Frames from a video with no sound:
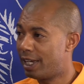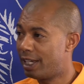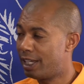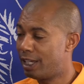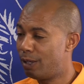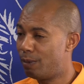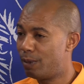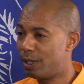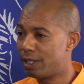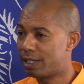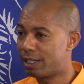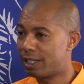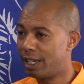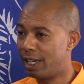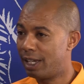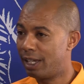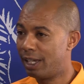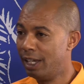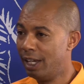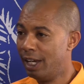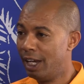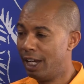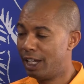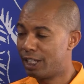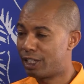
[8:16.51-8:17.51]
and he was saying
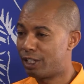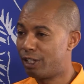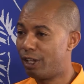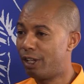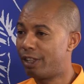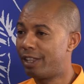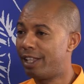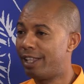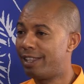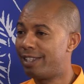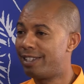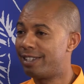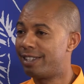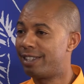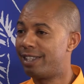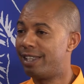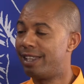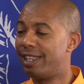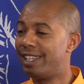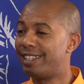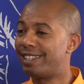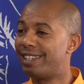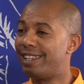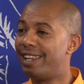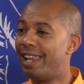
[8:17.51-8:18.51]
it's not that
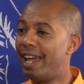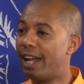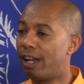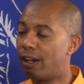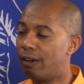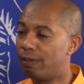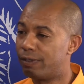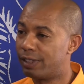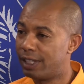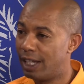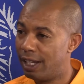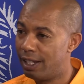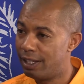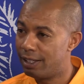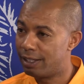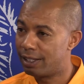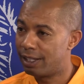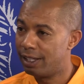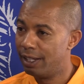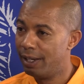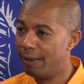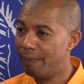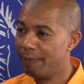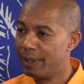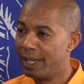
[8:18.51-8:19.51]
there's a lack of talent,
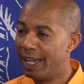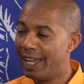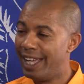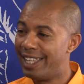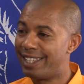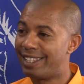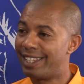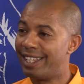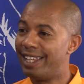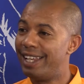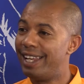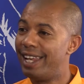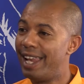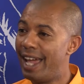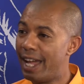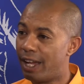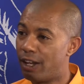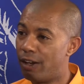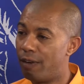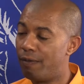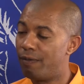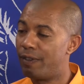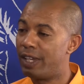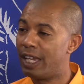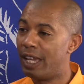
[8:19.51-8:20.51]
it's a lack
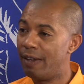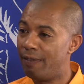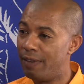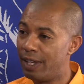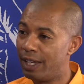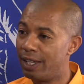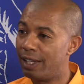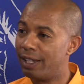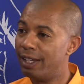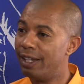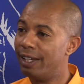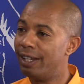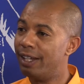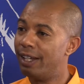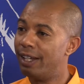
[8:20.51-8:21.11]
of giving